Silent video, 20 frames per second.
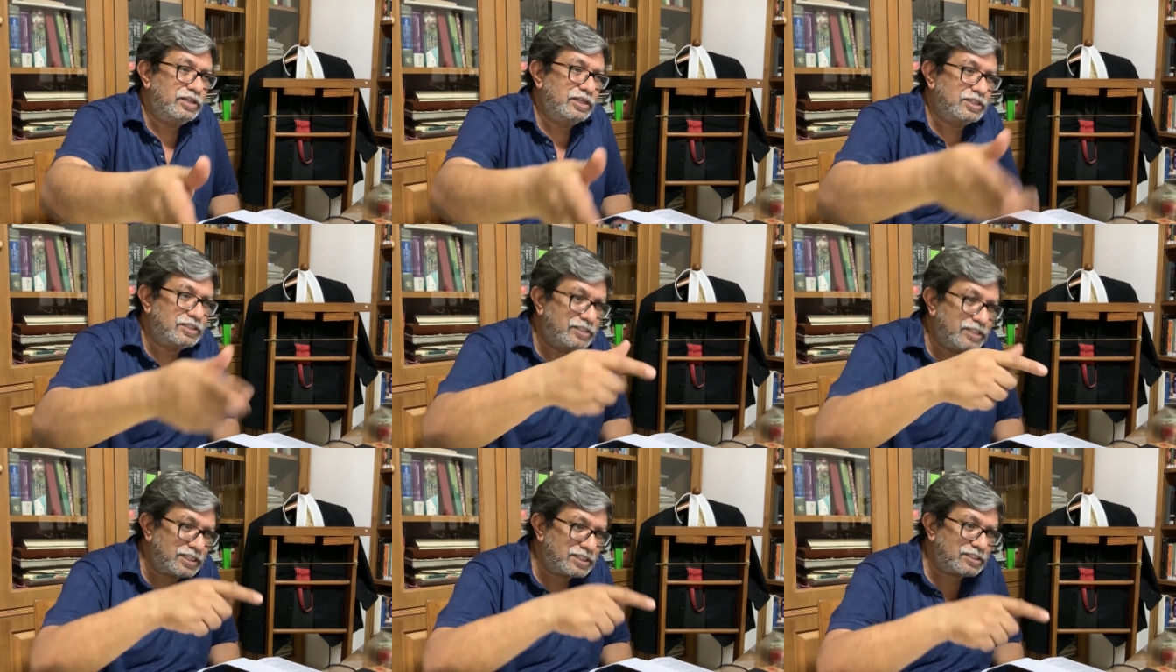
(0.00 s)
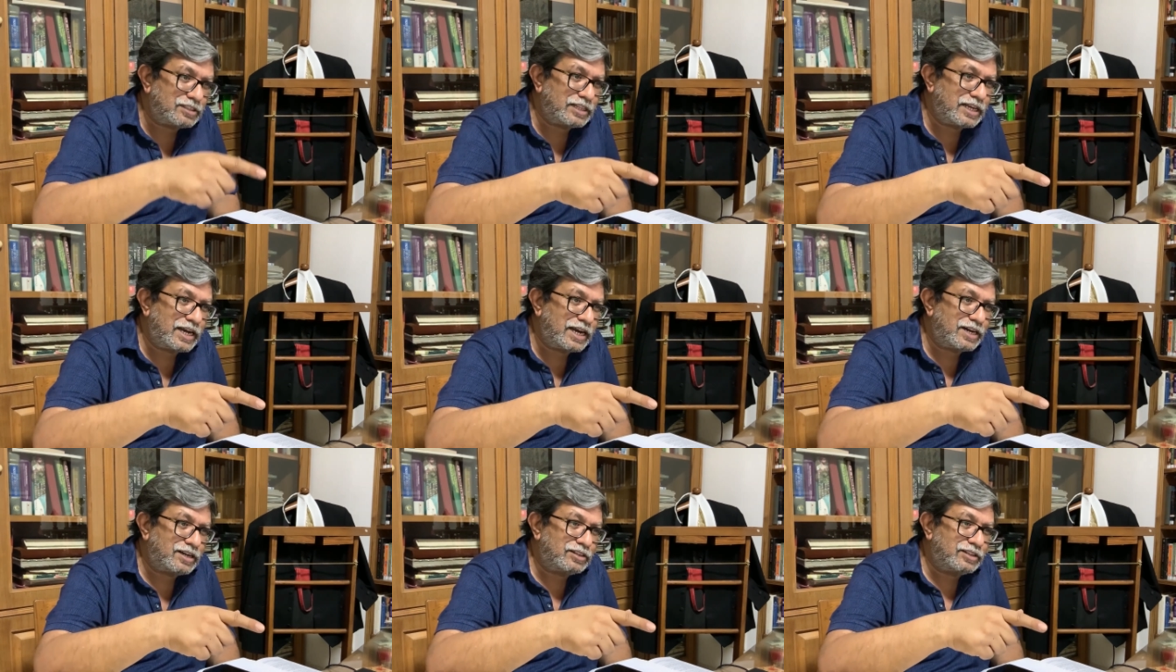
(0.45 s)
is this
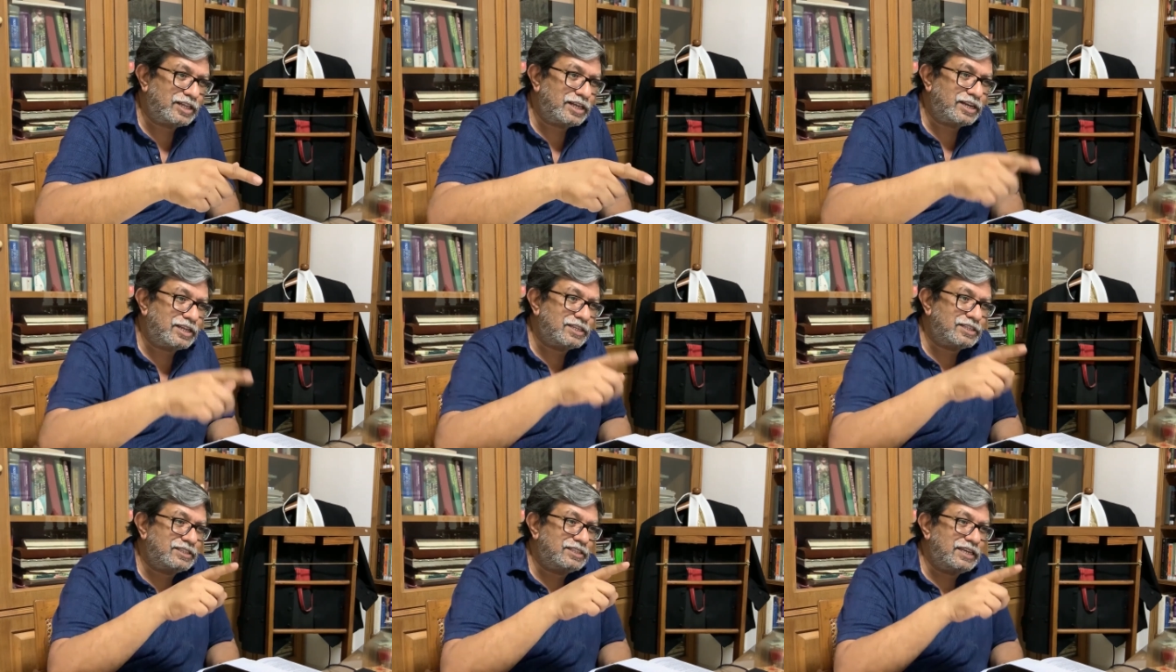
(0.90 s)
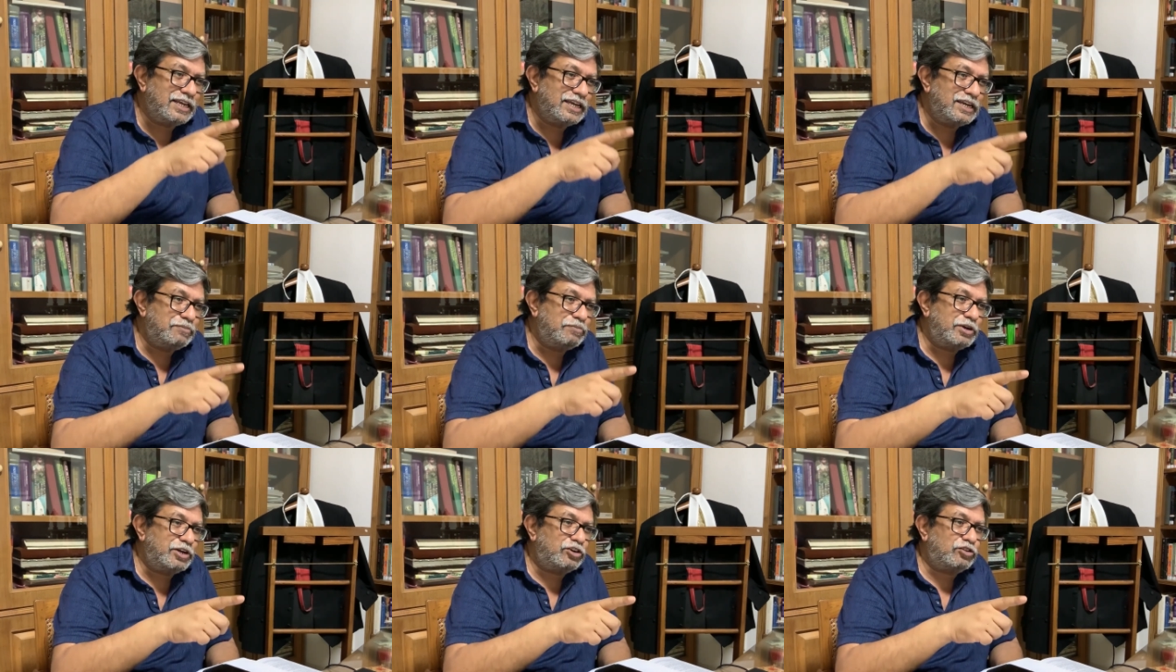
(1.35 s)
that there is the
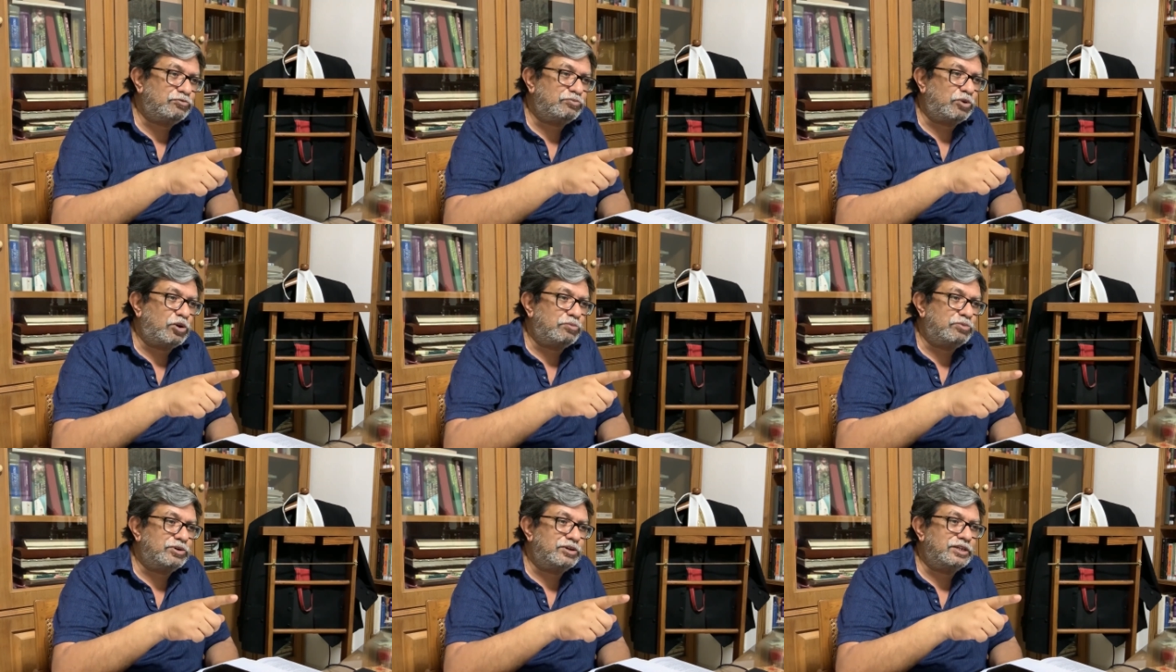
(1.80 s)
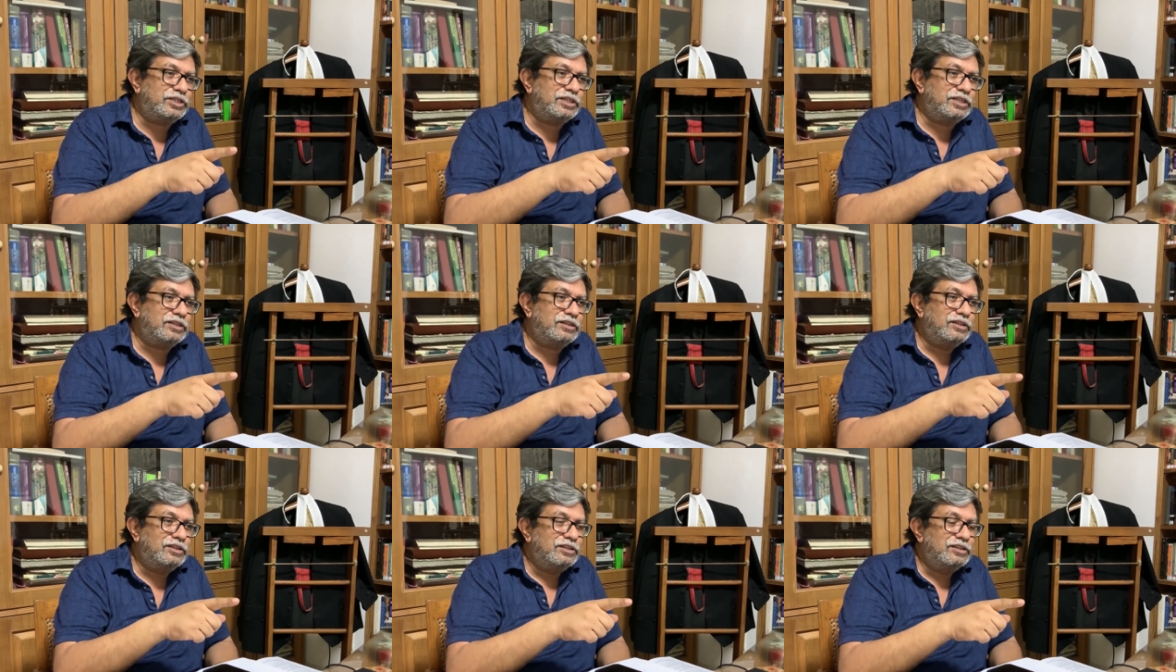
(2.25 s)
element of property
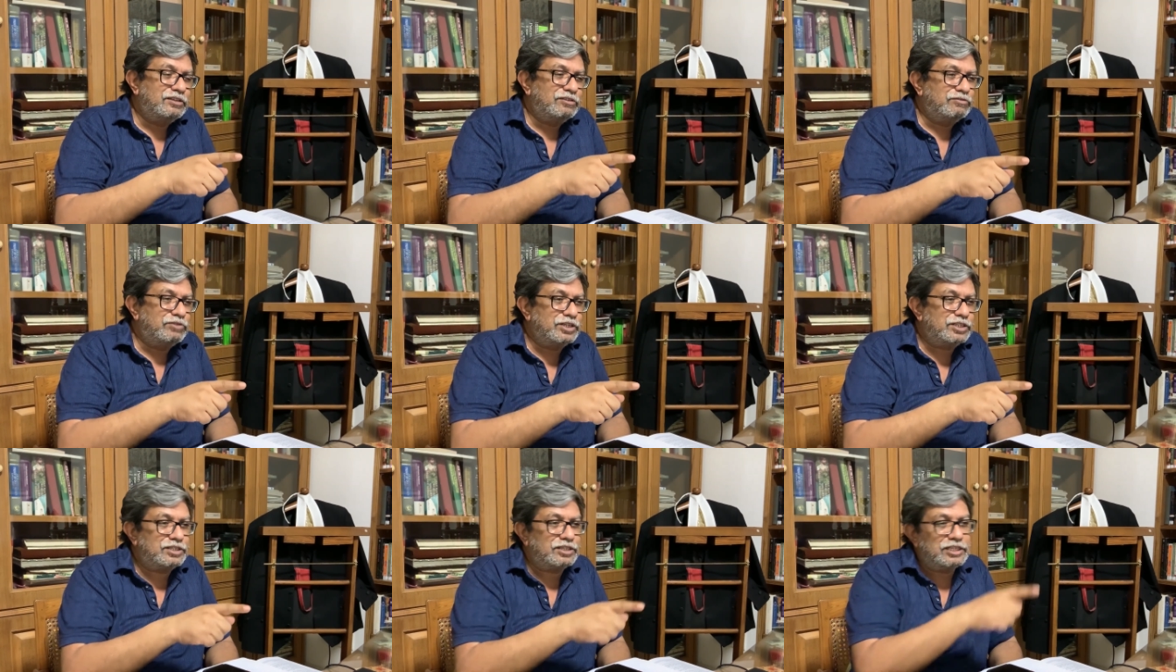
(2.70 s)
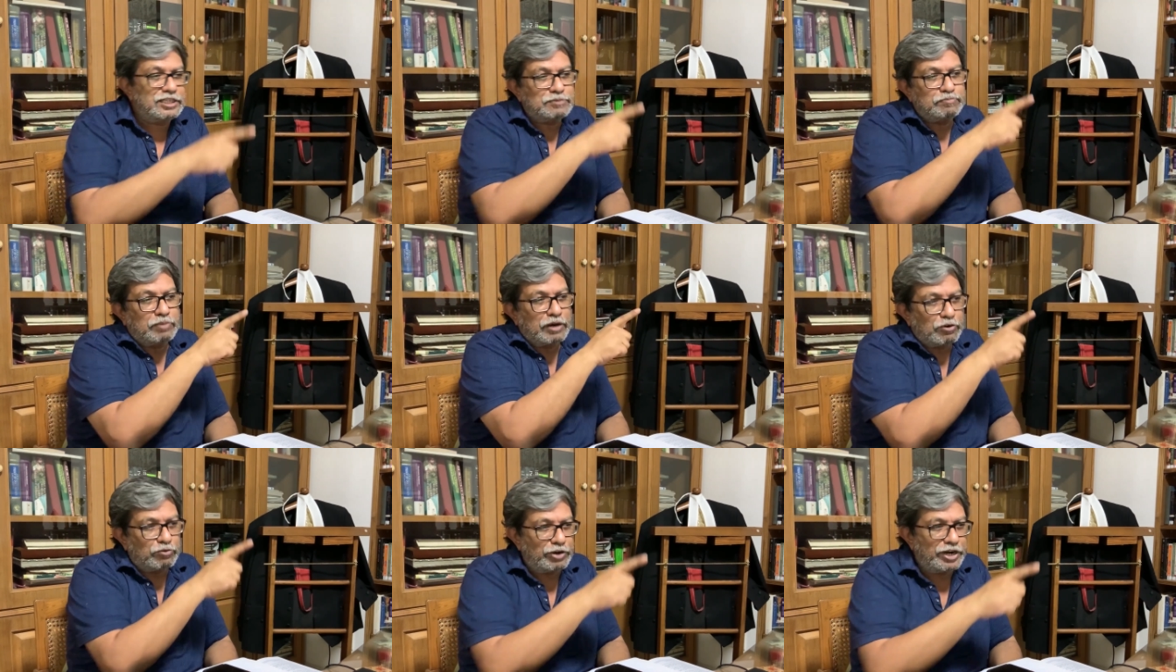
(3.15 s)
which is
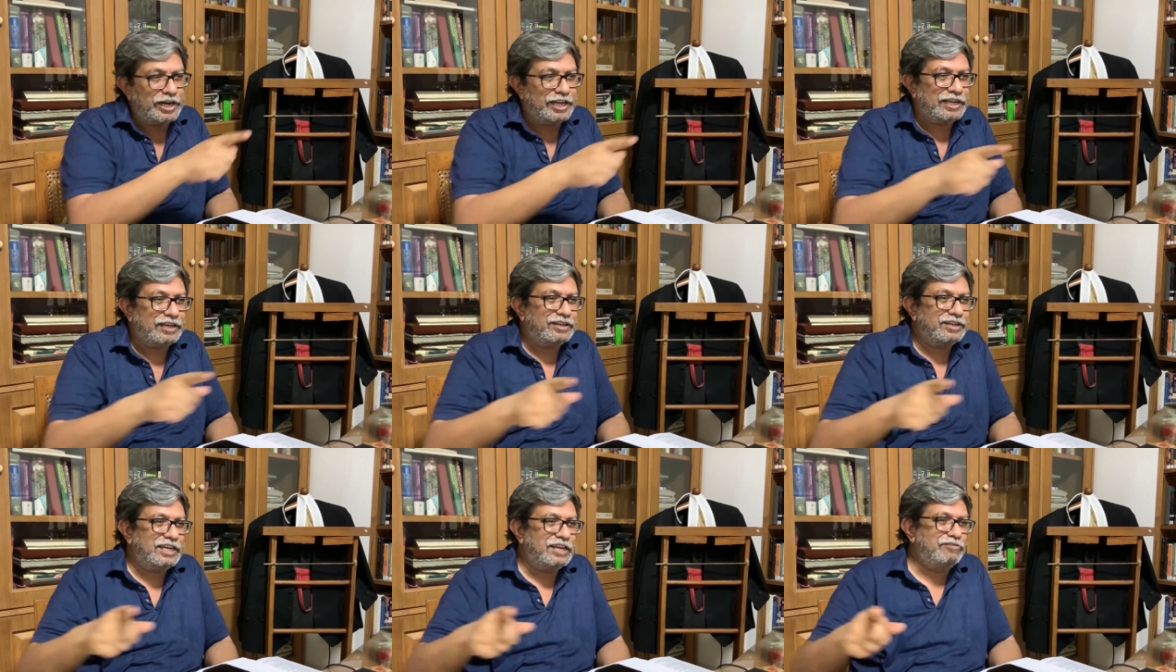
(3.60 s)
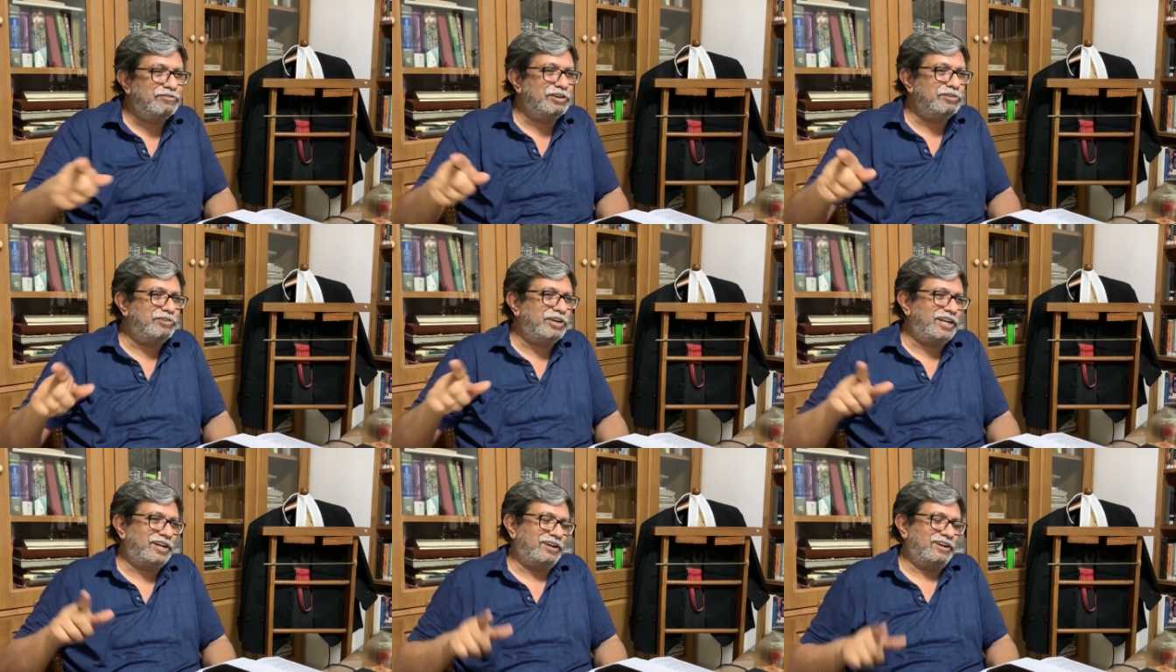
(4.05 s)
pervading
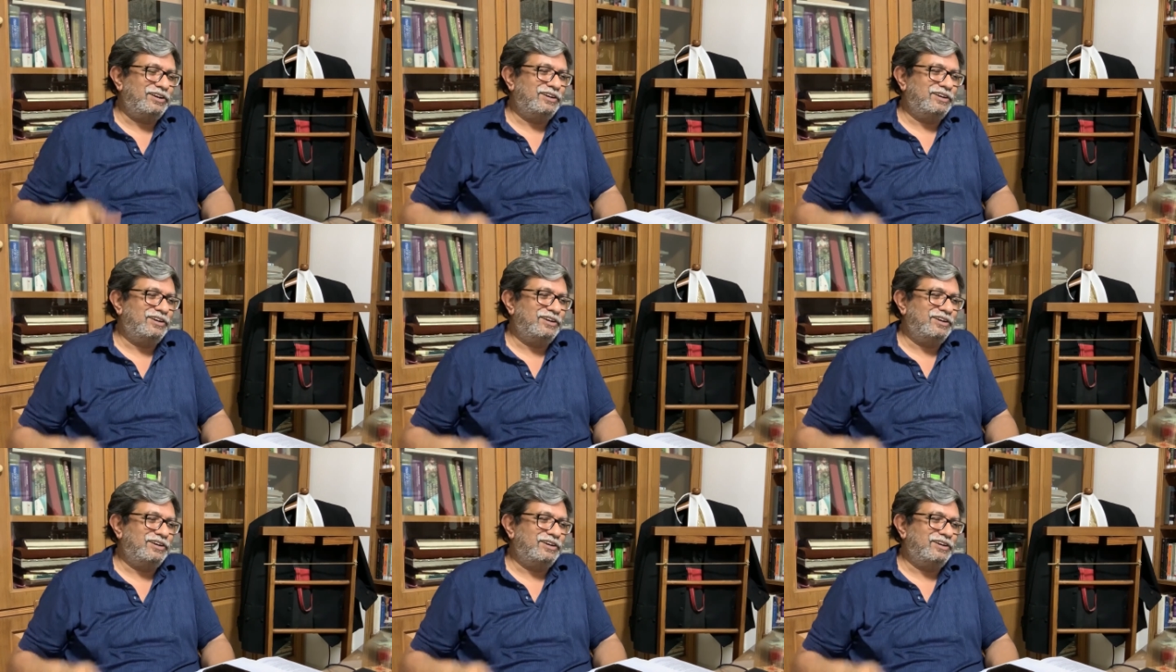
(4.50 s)
everywhere.